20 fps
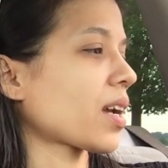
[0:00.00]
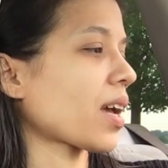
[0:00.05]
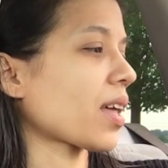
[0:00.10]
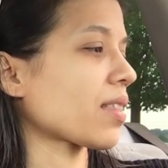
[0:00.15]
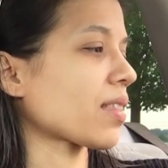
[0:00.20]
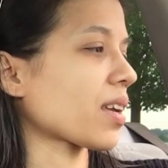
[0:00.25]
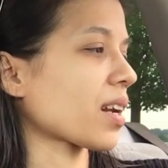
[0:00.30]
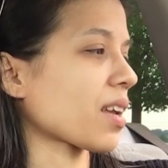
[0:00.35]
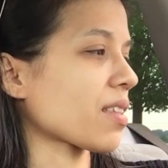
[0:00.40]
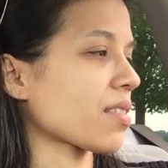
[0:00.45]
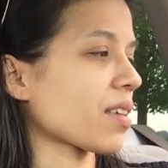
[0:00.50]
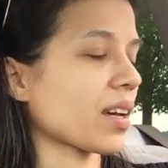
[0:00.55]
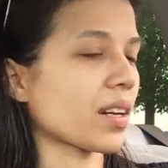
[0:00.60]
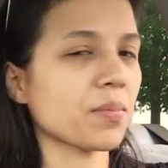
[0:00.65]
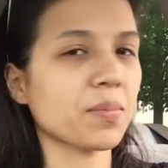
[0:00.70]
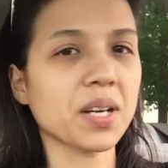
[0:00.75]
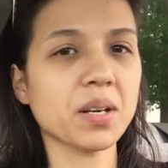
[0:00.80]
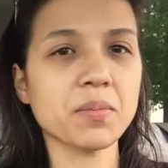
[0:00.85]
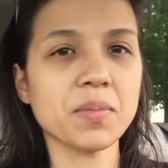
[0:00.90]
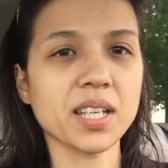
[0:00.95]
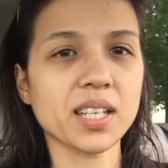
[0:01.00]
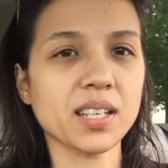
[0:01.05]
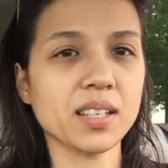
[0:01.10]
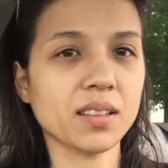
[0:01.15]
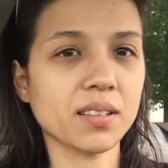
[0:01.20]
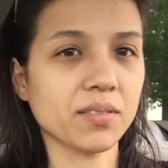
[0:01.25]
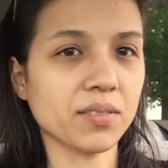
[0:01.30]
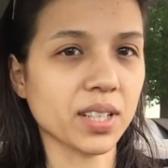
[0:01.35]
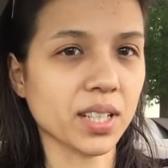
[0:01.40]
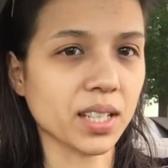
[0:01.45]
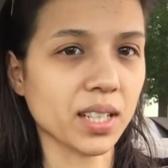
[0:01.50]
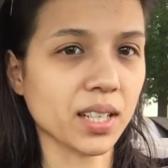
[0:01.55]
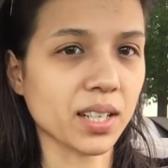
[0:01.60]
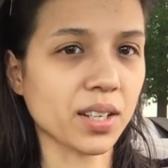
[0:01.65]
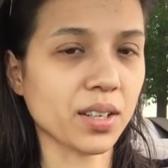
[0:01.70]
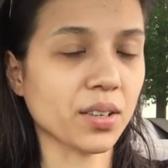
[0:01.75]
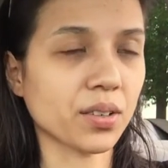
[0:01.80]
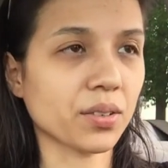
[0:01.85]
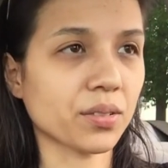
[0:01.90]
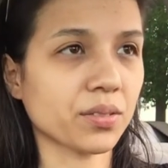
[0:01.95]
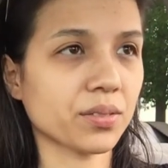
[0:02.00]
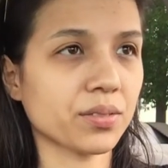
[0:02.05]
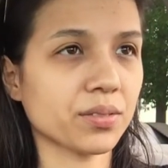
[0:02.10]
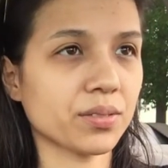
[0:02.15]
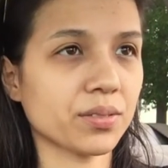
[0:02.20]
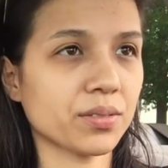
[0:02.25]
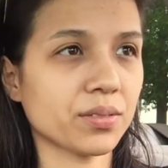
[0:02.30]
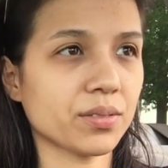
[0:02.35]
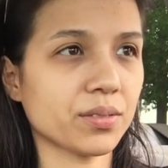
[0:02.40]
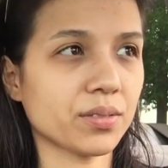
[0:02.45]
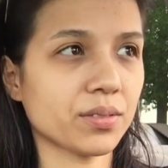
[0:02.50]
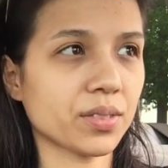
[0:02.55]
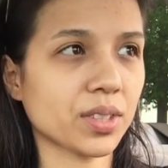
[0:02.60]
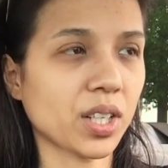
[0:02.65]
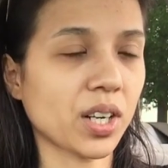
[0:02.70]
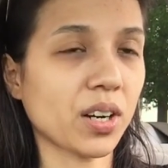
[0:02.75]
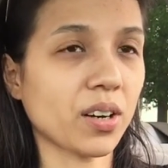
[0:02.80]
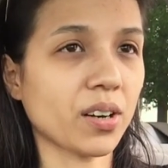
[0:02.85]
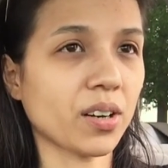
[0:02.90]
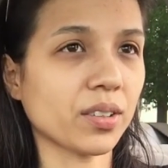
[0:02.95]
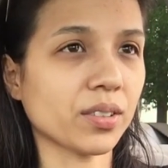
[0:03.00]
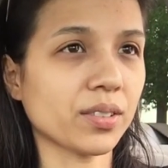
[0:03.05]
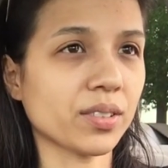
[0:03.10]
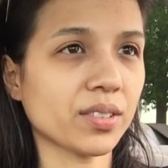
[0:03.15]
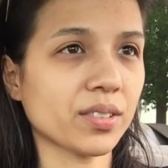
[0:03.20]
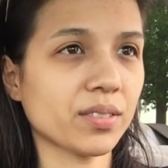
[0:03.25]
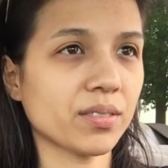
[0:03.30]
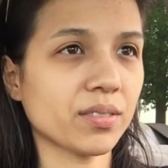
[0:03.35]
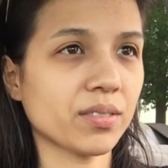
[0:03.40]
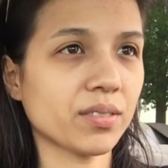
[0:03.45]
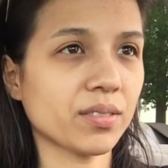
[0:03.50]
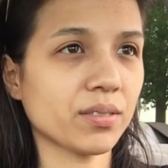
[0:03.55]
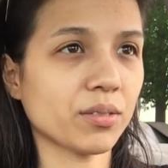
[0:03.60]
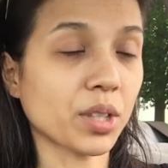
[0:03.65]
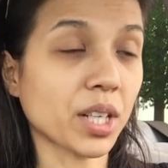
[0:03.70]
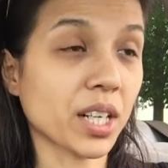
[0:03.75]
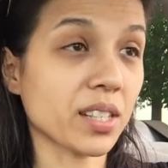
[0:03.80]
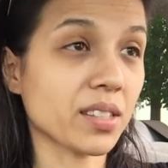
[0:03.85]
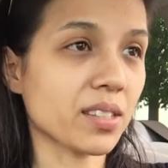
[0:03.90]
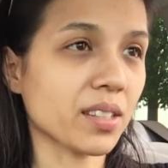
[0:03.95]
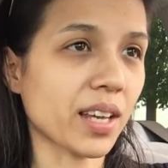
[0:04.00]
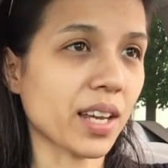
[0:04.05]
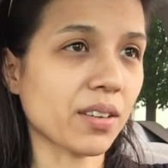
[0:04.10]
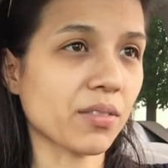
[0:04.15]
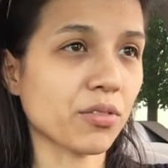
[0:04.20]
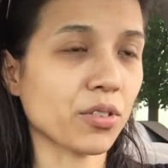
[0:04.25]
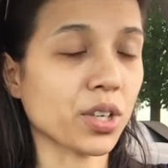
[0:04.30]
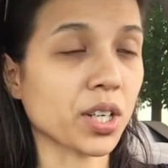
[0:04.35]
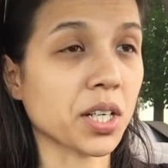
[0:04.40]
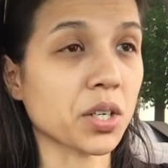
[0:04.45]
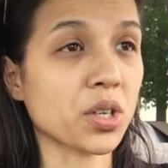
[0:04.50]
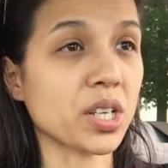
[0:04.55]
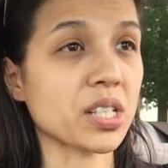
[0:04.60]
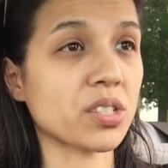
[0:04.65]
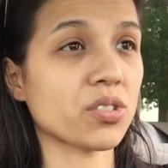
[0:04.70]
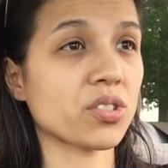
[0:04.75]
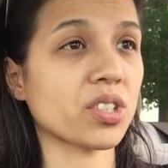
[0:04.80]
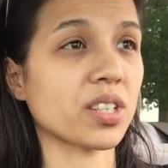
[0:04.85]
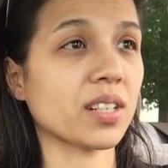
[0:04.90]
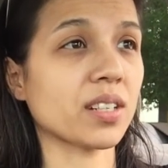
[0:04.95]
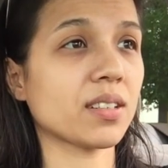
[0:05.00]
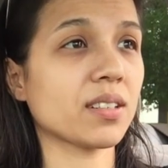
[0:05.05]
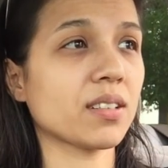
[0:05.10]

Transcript: And then I thought about making the video called What It's Like for a Christian.